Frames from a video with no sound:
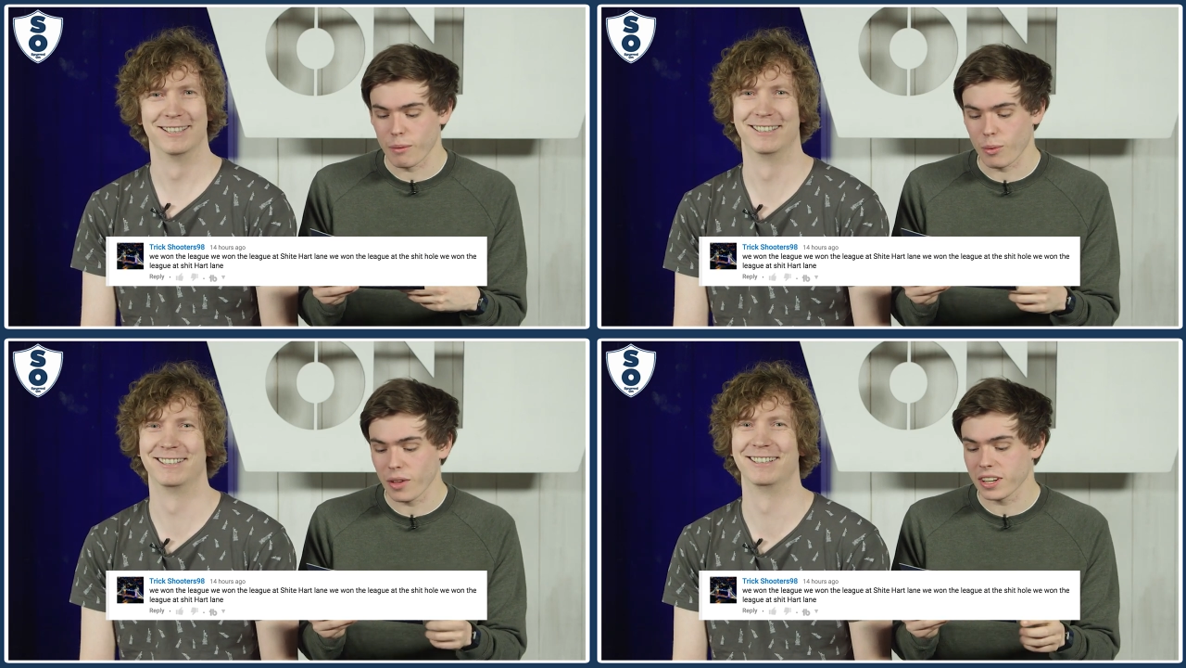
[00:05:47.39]

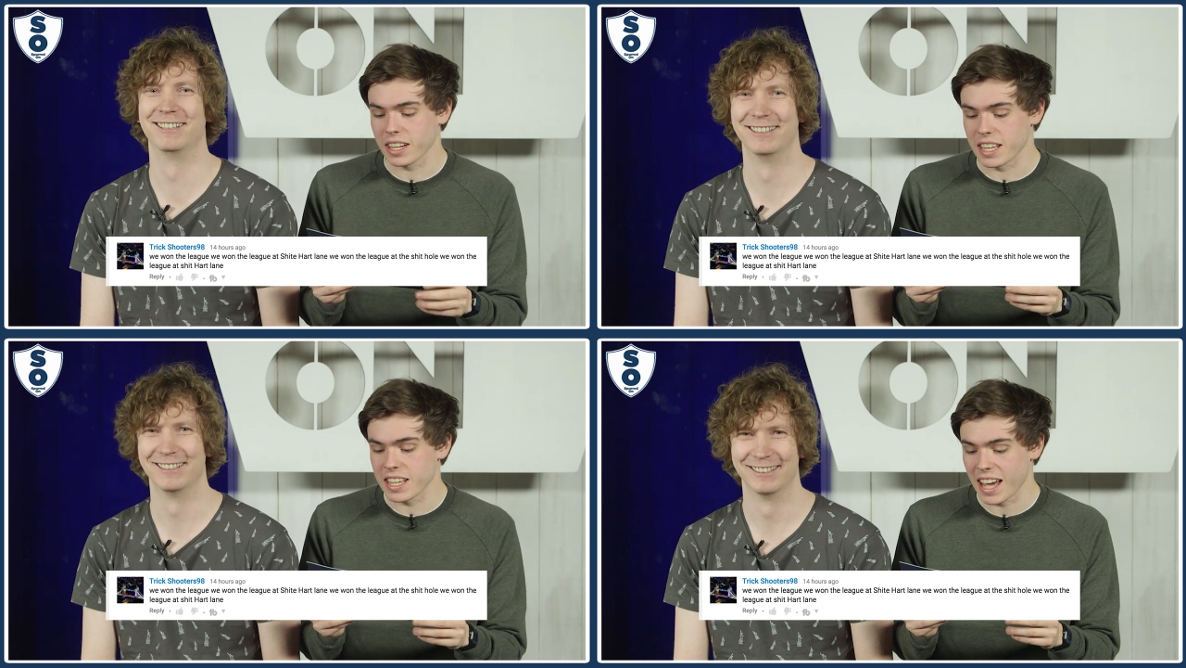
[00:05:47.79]
Speaker 1: we won the
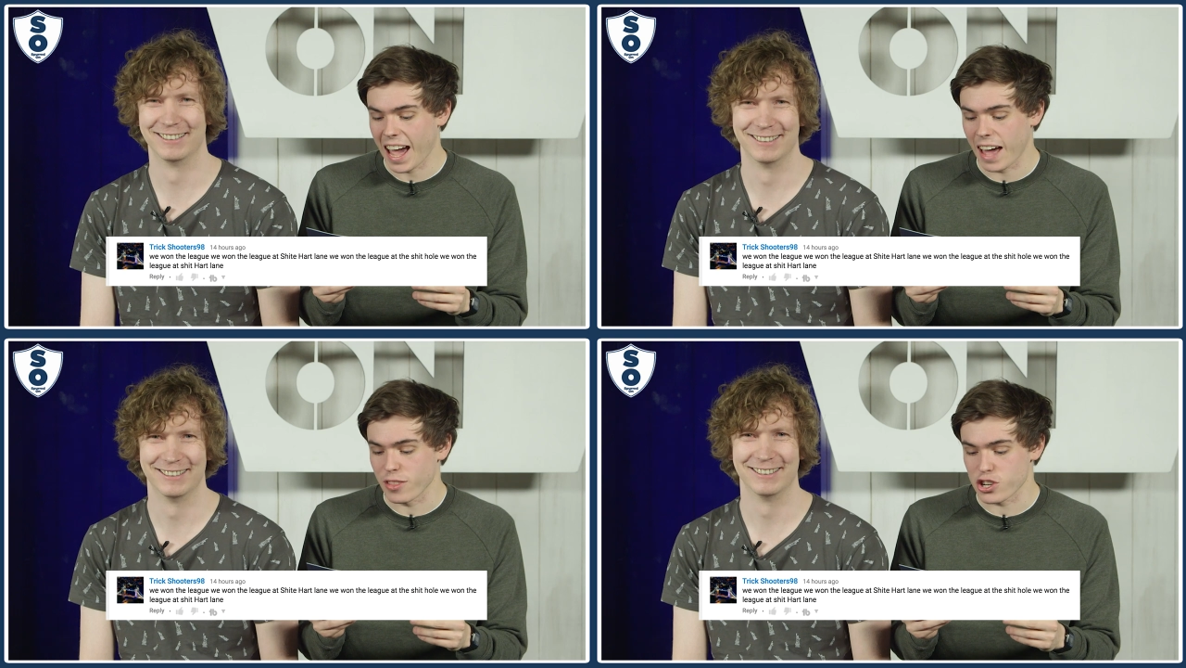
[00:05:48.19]
league
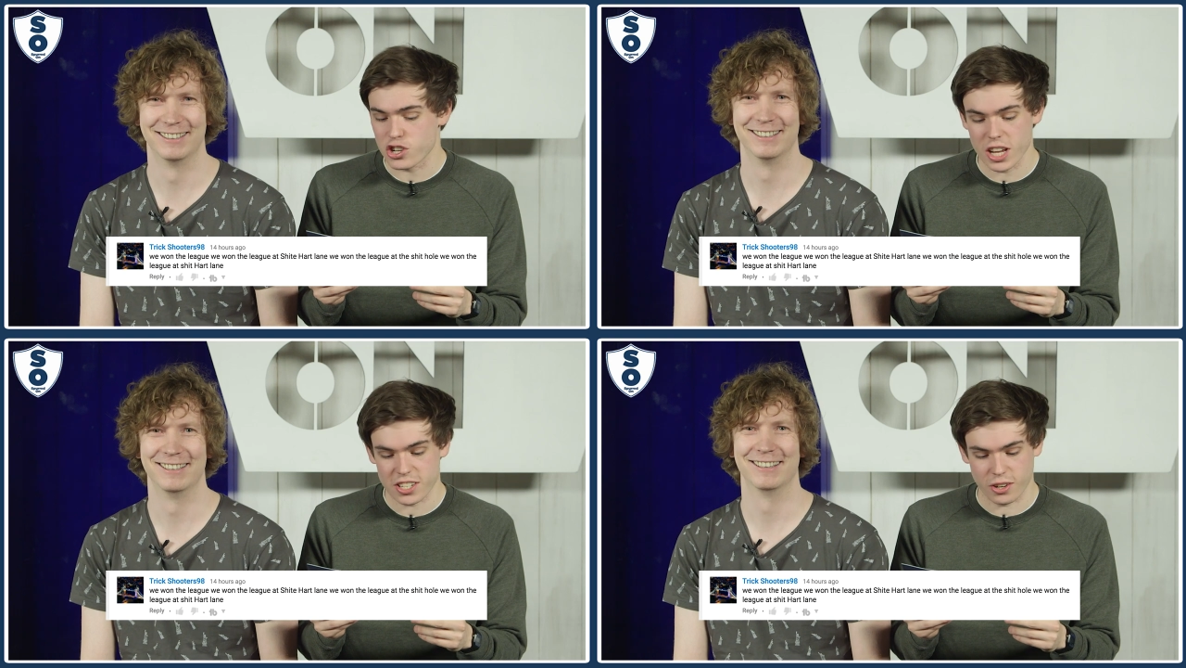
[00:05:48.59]
at the
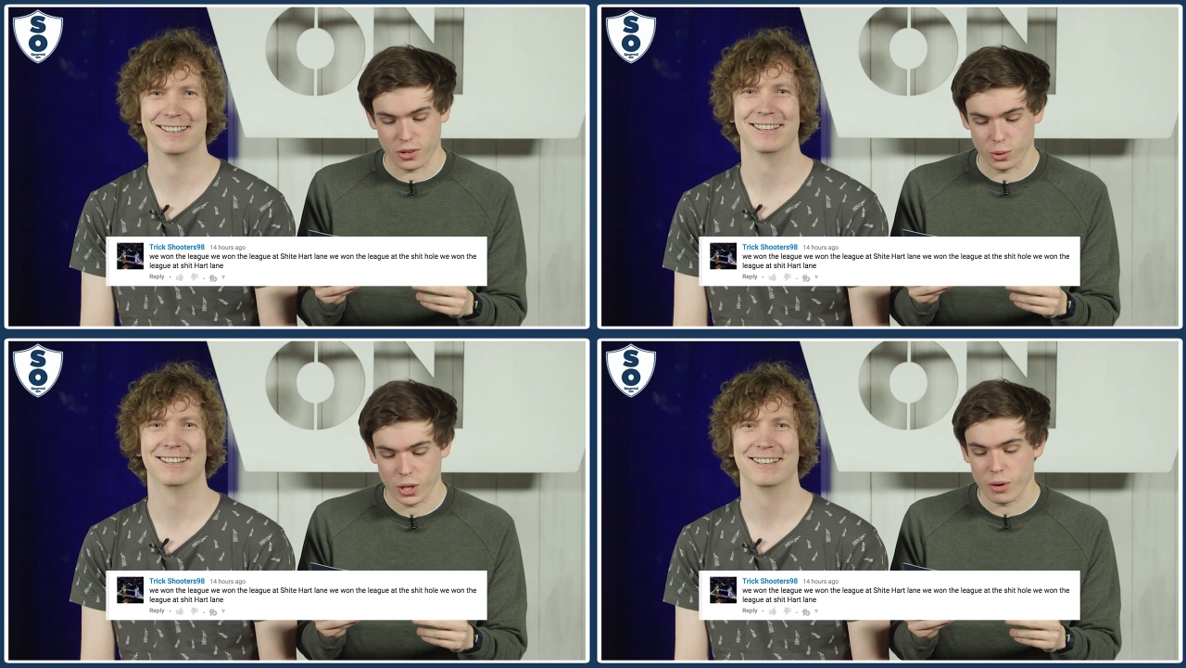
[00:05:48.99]

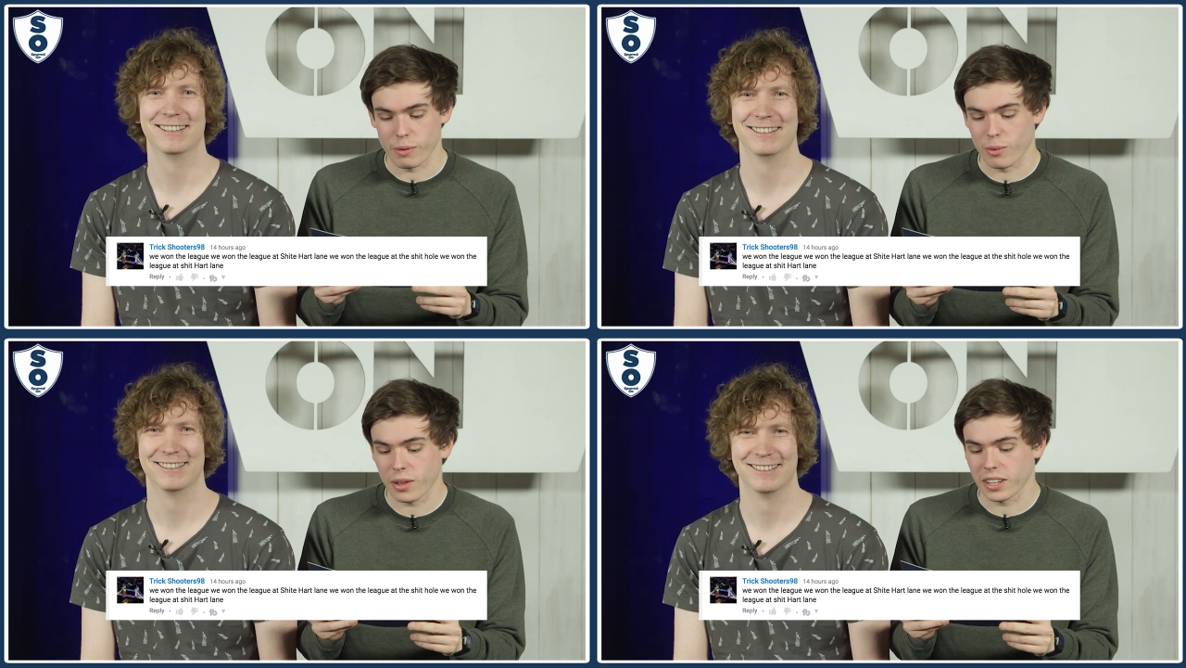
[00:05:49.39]
shithole,
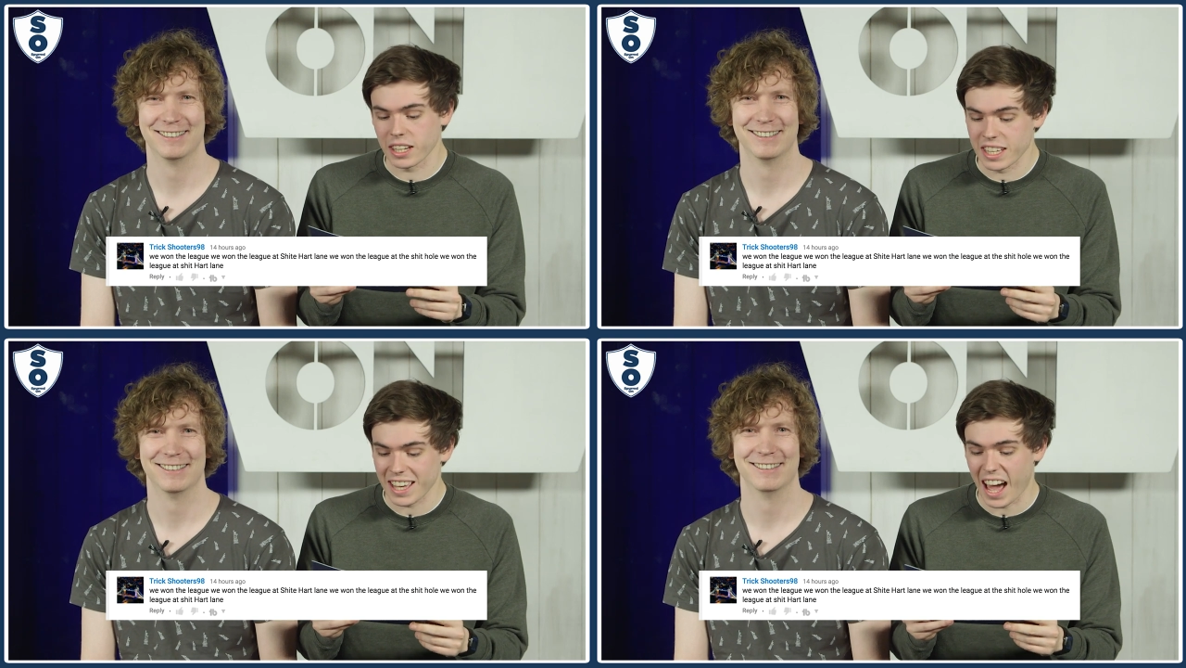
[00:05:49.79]
we won the
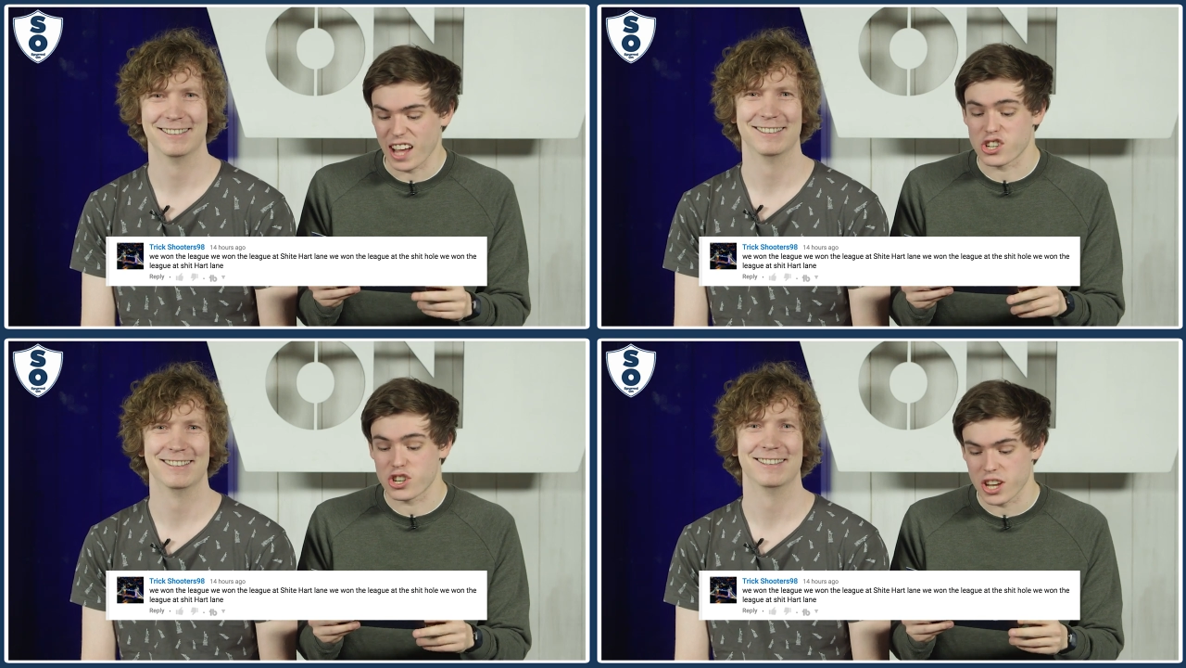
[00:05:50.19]
league
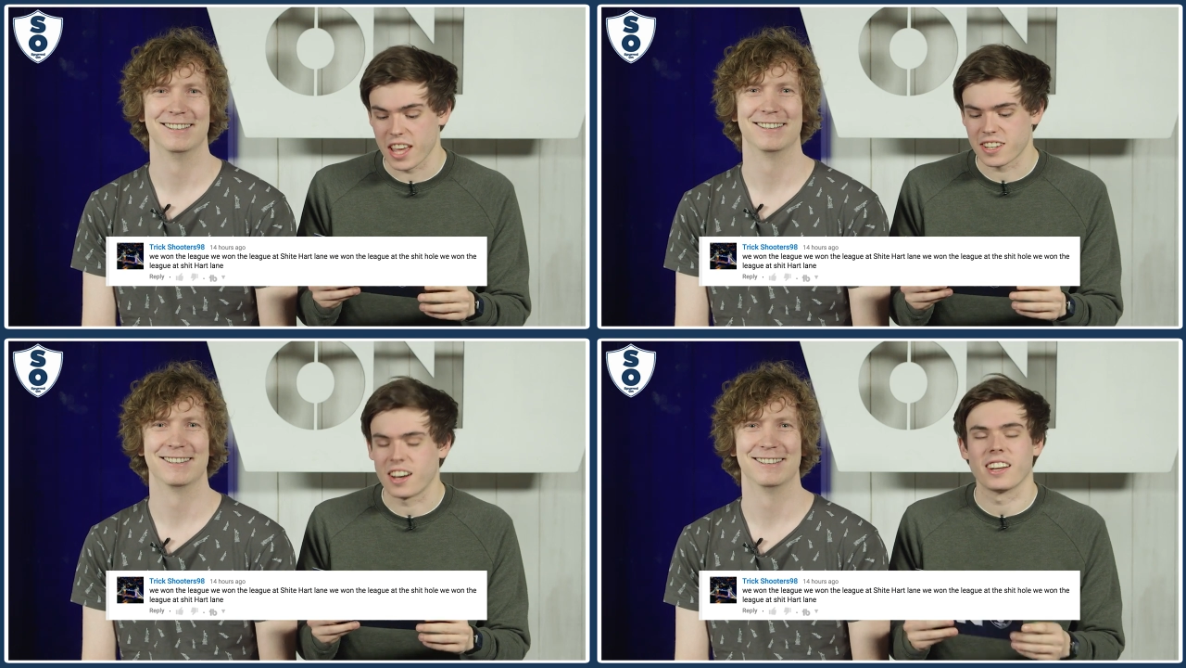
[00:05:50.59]
at
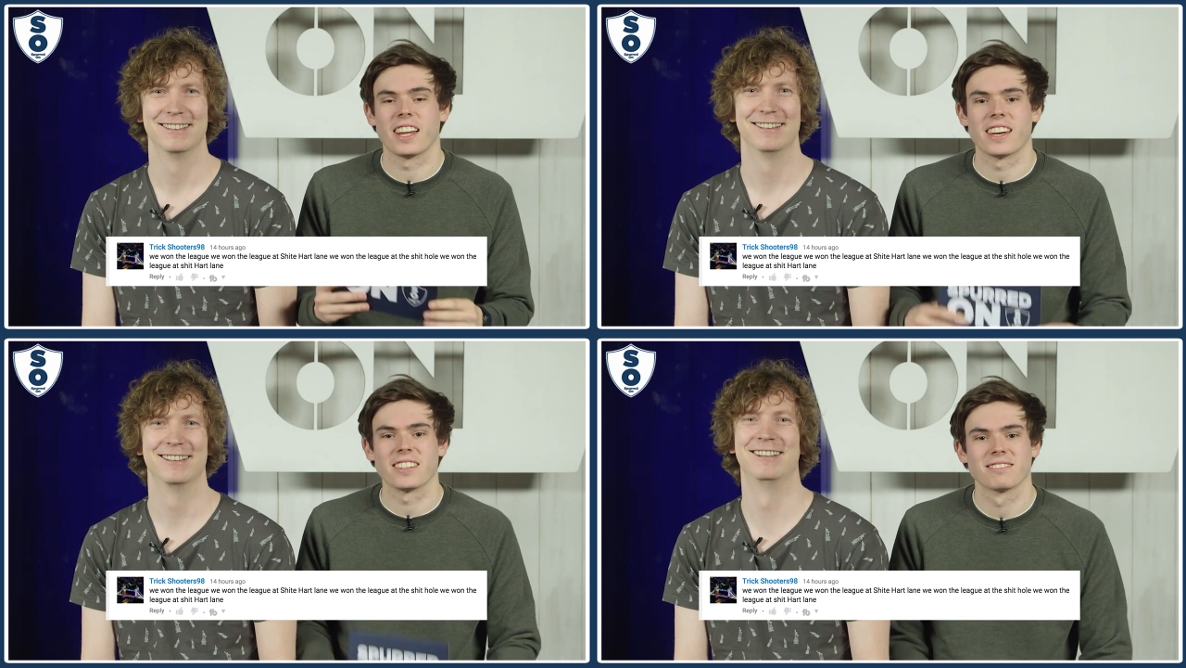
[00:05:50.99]
Shit Hart
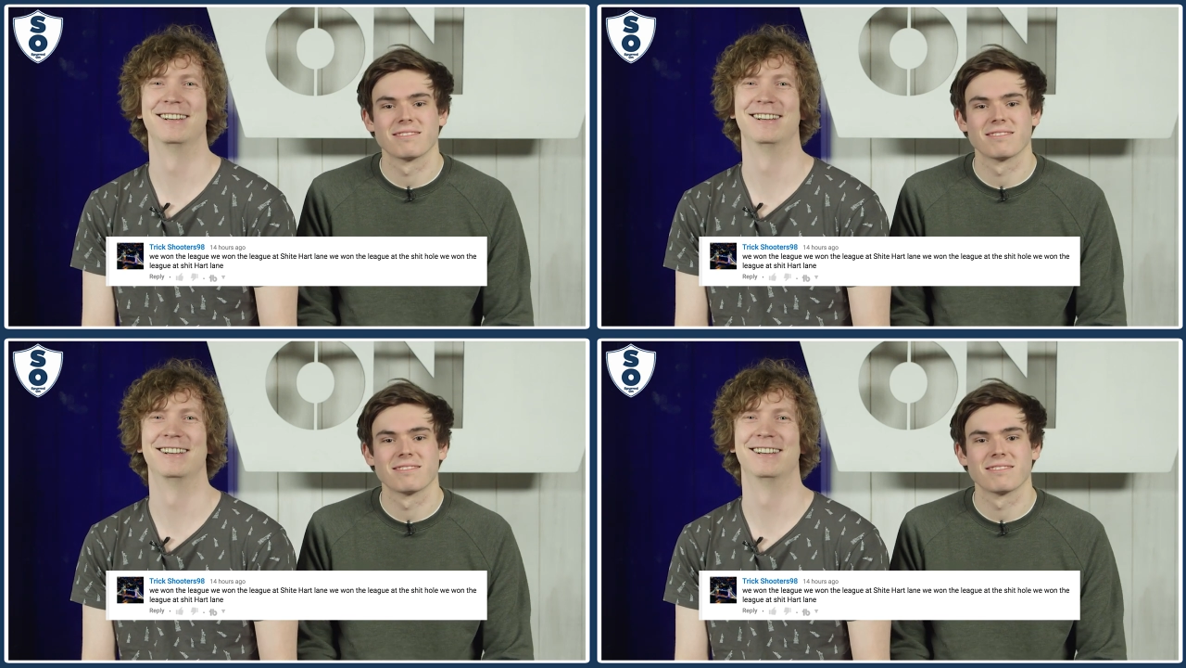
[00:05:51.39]
Lane.